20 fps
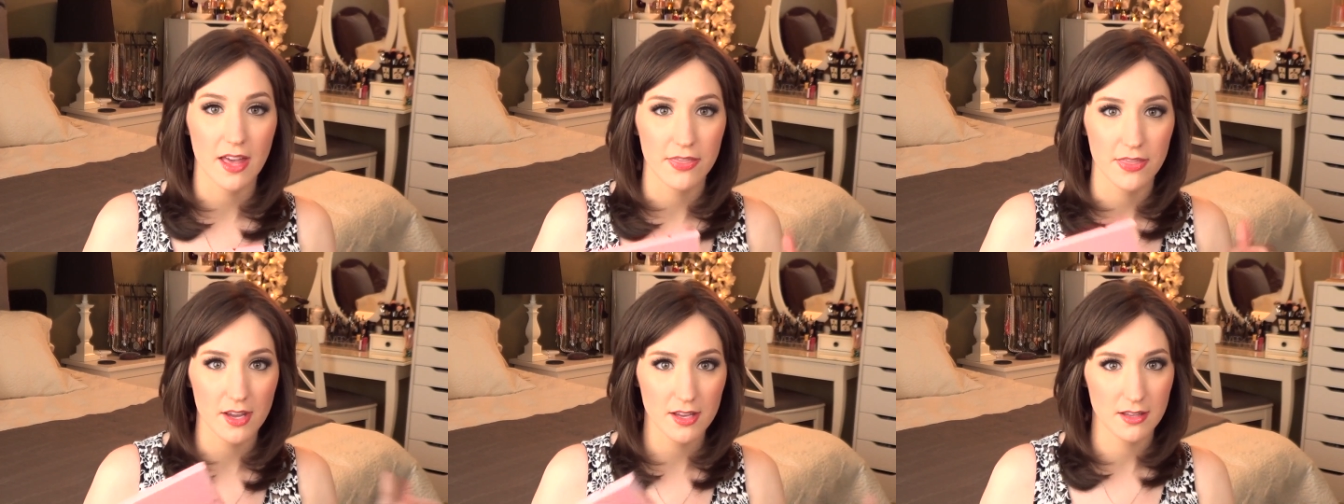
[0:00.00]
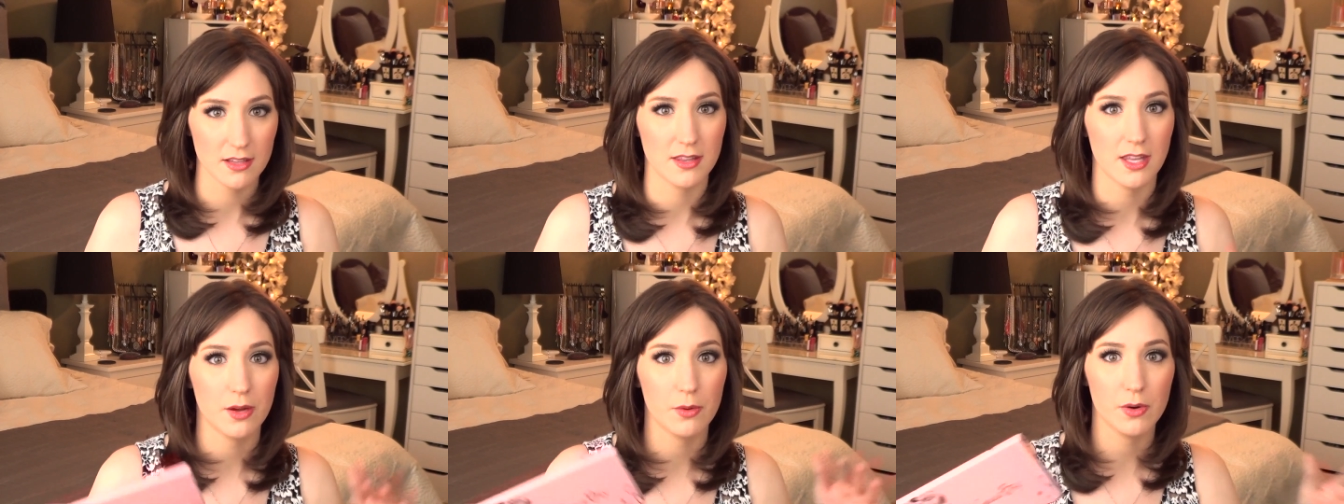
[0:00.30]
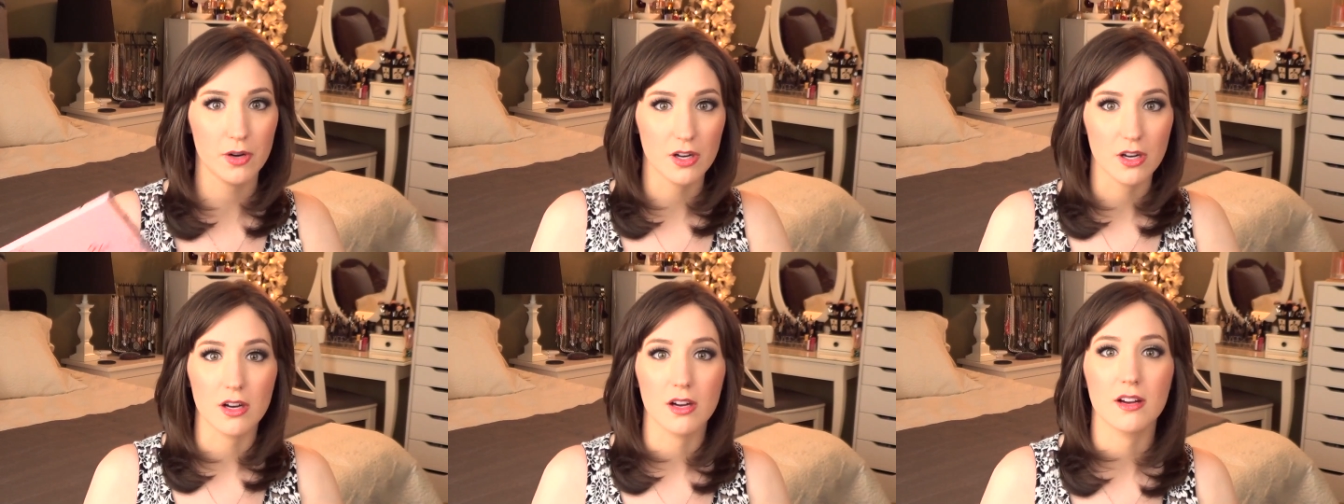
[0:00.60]
I think that they
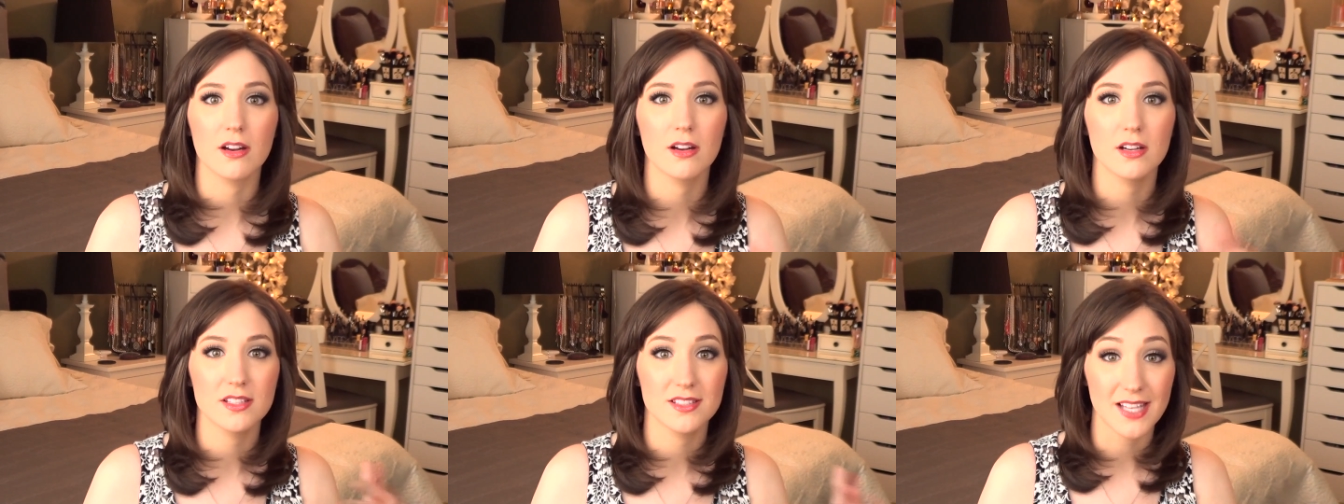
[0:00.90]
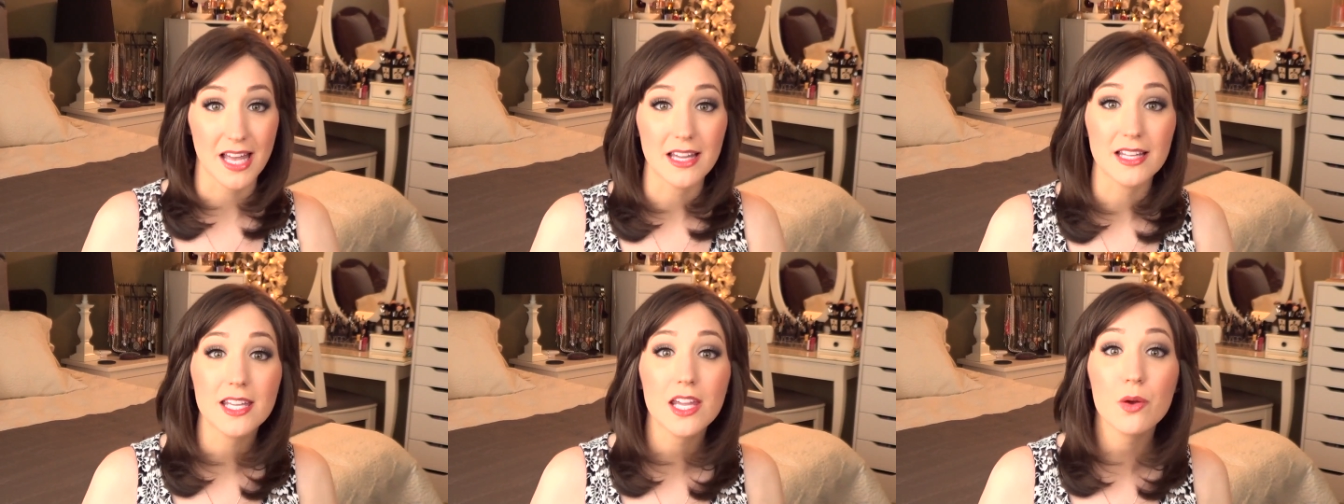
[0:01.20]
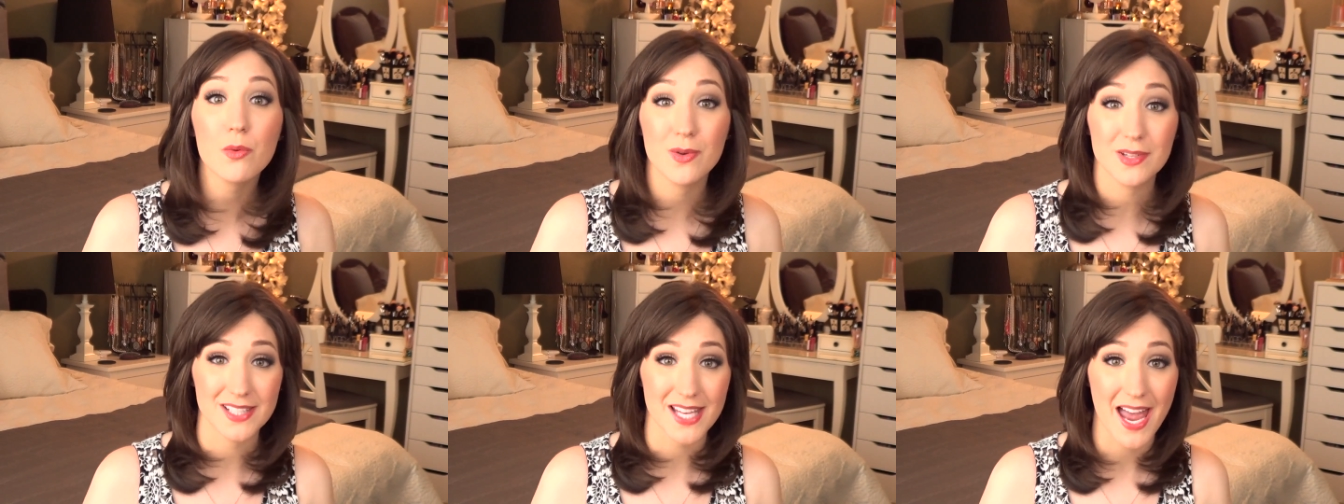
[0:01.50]
were selling
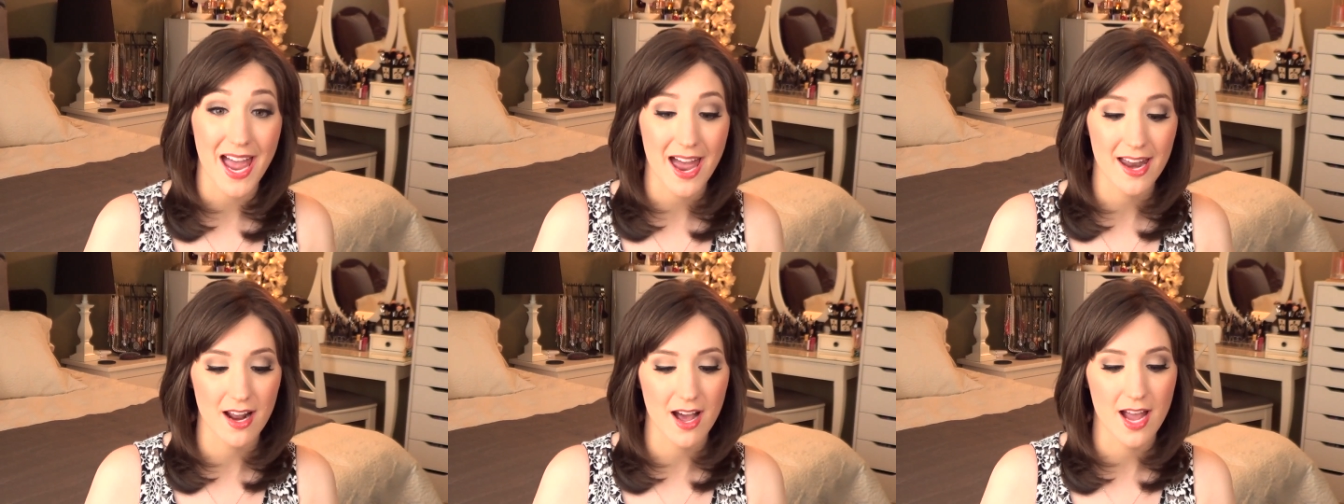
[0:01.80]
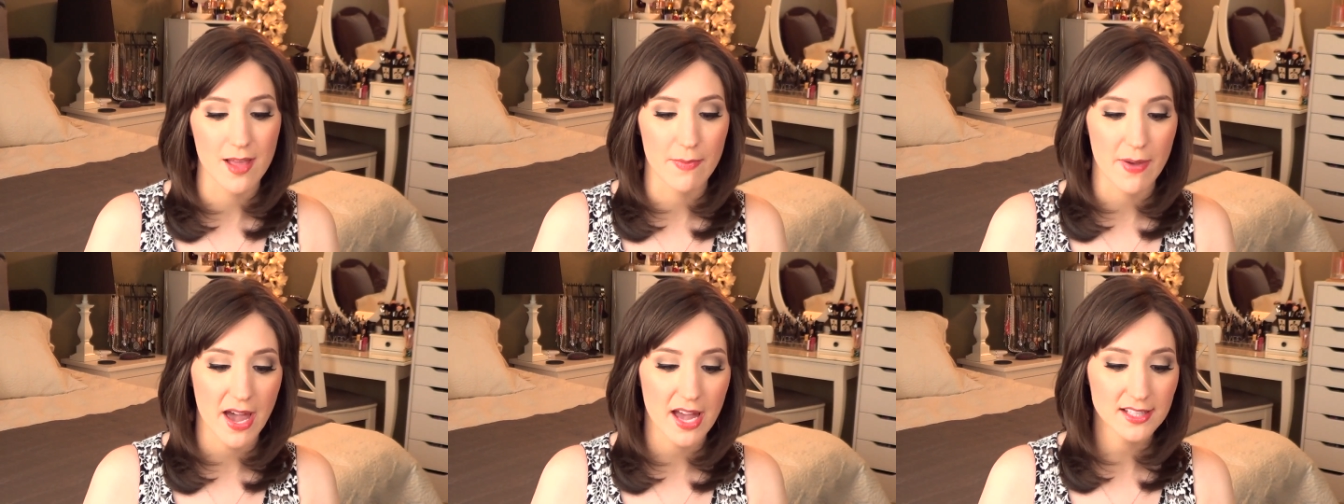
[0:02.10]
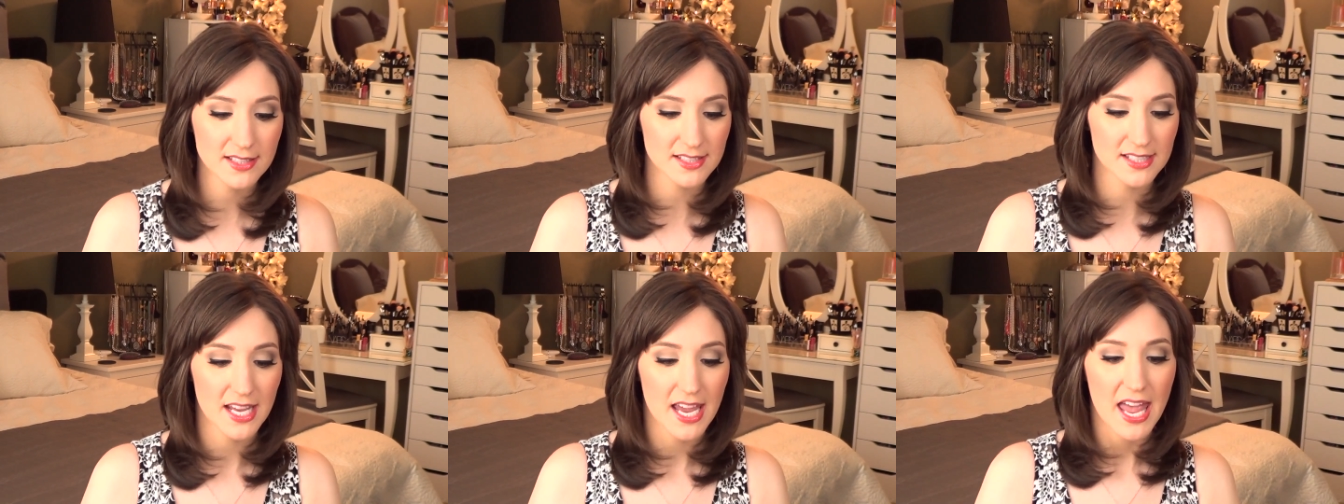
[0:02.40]
it was at
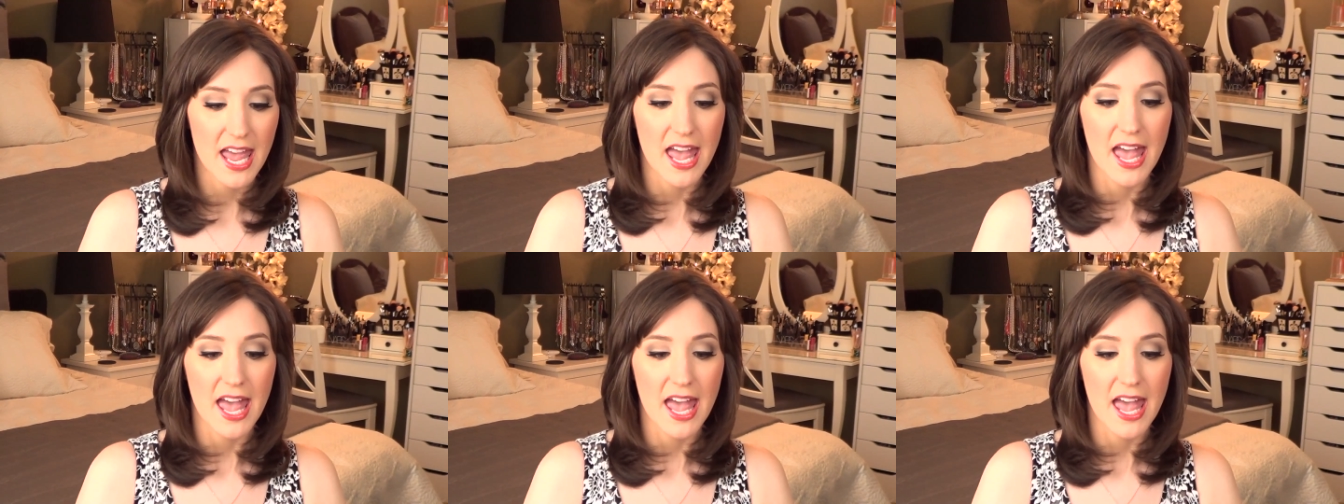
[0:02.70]
IMATS.